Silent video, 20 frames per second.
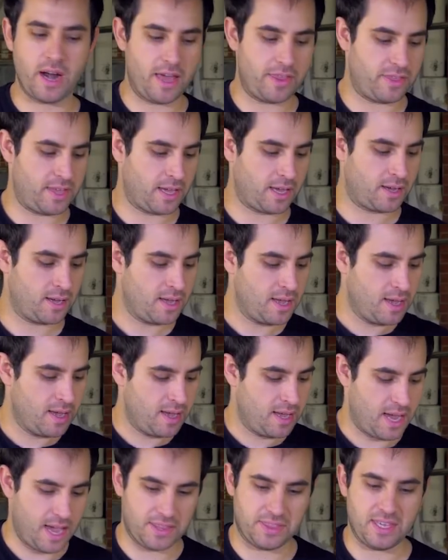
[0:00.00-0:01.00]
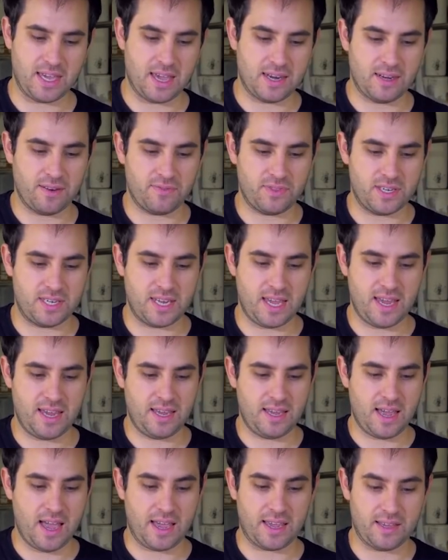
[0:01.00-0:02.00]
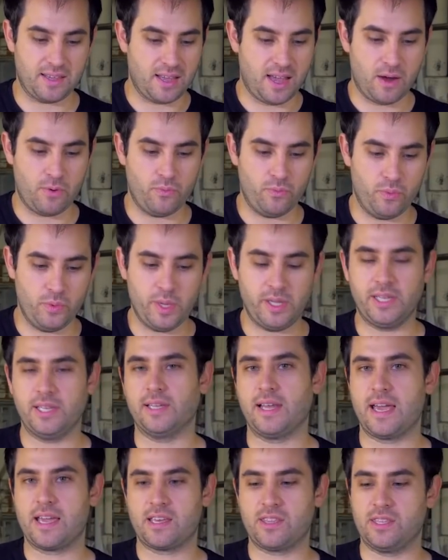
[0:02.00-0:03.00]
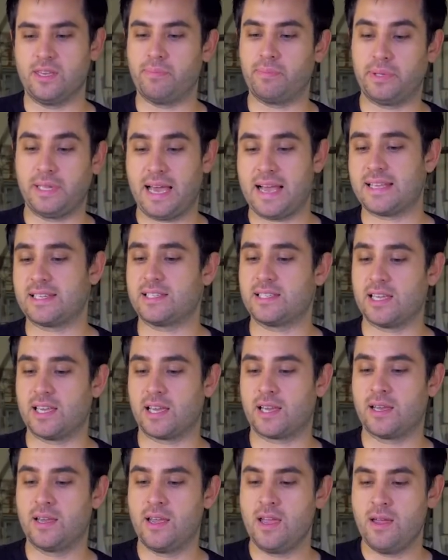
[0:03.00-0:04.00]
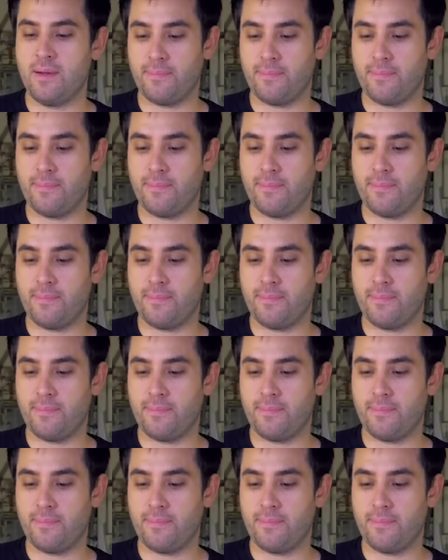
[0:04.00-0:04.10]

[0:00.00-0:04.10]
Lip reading: I think at the end of the day, I really like the plastic